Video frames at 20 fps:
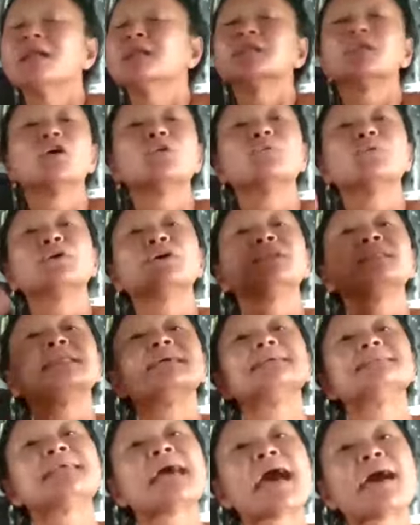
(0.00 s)
Don't worry,
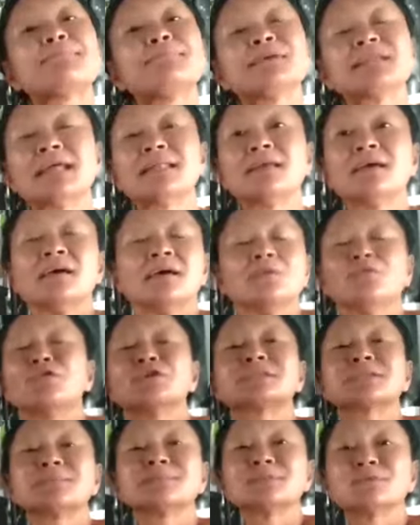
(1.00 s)
things happen. And
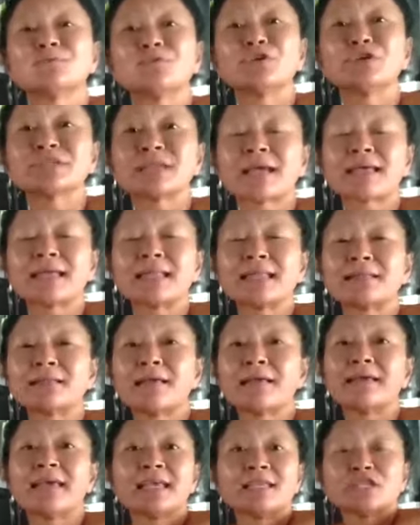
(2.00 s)
worst comes to worst, I can
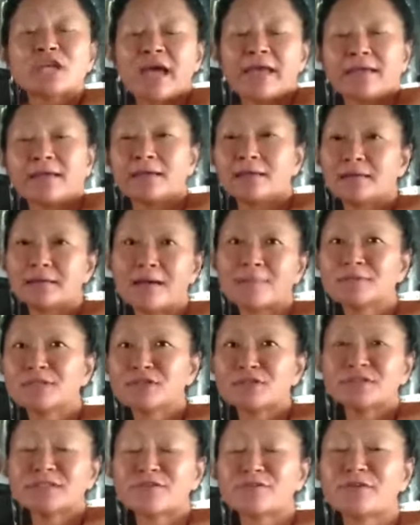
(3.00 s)
hitchhike. I'm
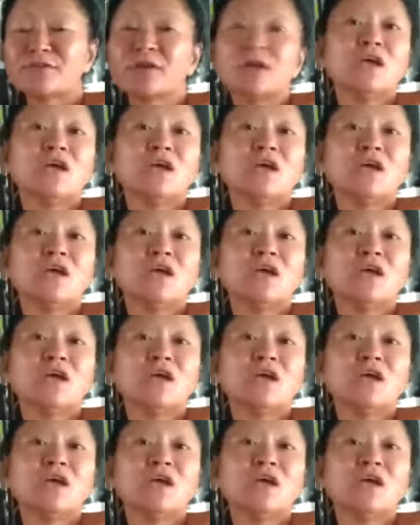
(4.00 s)
sure someone